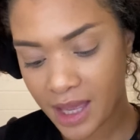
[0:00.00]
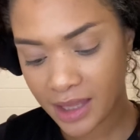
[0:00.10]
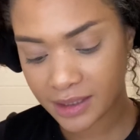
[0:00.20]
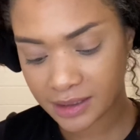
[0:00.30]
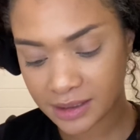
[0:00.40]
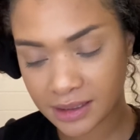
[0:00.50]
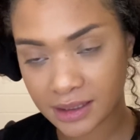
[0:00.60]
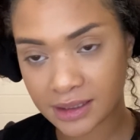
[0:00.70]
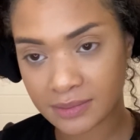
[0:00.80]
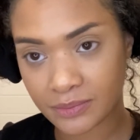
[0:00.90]
and this
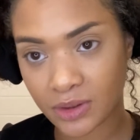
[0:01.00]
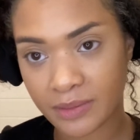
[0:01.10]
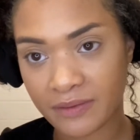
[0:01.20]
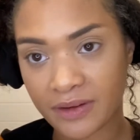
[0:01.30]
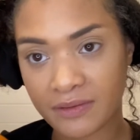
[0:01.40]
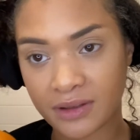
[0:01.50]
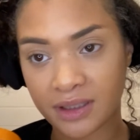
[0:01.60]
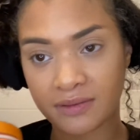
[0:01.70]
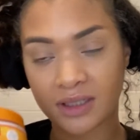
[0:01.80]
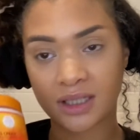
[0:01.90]
is one of my favorite
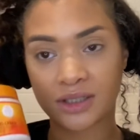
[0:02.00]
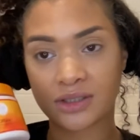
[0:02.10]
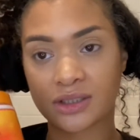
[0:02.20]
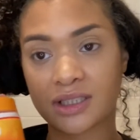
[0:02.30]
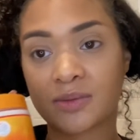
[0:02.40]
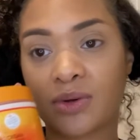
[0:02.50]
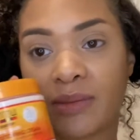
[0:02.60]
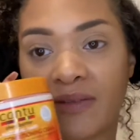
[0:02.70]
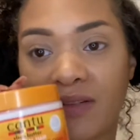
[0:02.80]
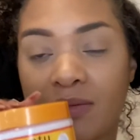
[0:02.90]
leave-in conditioners. This is one of
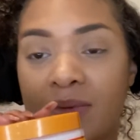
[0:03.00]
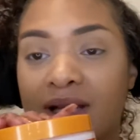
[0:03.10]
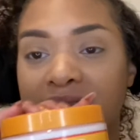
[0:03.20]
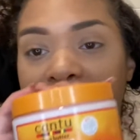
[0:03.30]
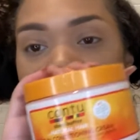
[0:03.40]
my favorite brands. It's